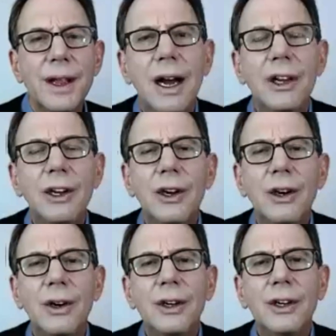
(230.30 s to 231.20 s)

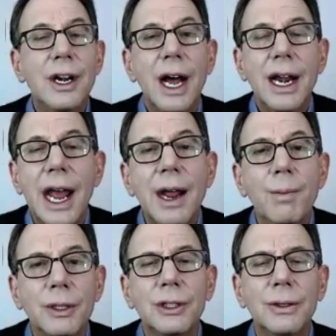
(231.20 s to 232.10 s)
uh, you're you're not
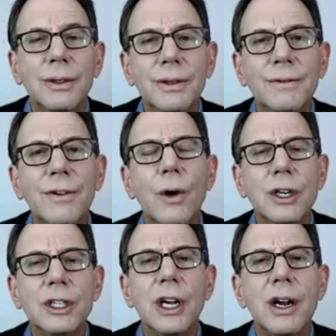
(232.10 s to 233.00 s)
able to
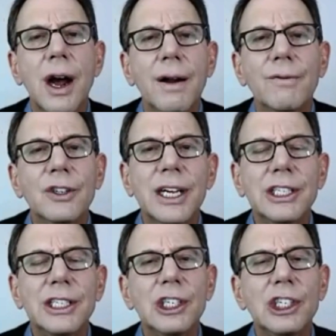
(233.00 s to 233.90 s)
focus on
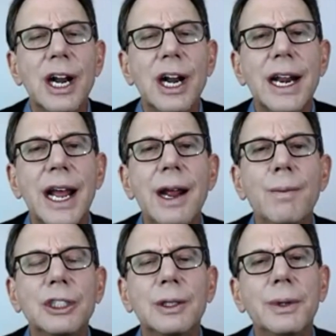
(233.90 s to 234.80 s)
conversations. You're not
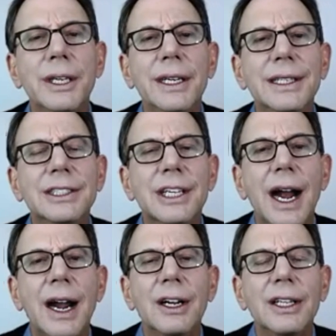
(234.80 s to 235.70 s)
able to be
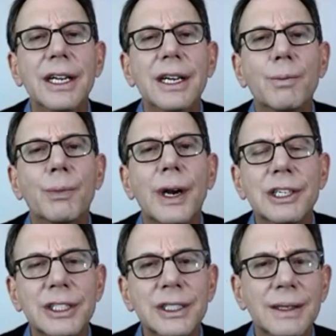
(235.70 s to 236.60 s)
entirely
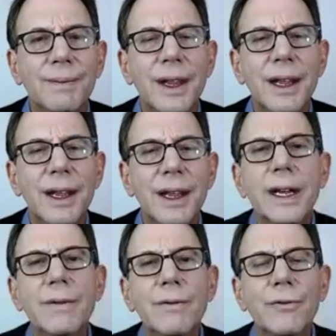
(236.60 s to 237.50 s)
present,
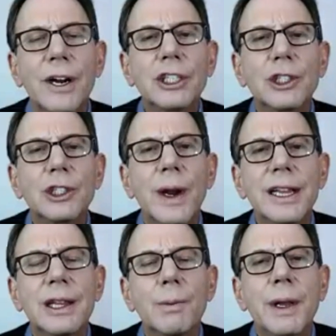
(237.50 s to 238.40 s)
and we can
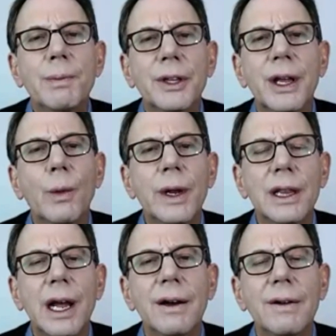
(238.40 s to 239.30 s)
frustrate the people that
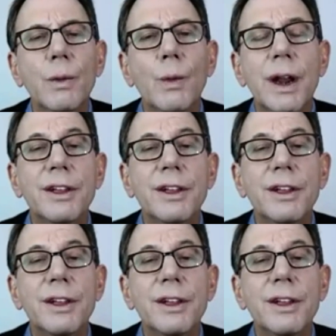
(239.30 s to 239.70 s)
we love. And one of the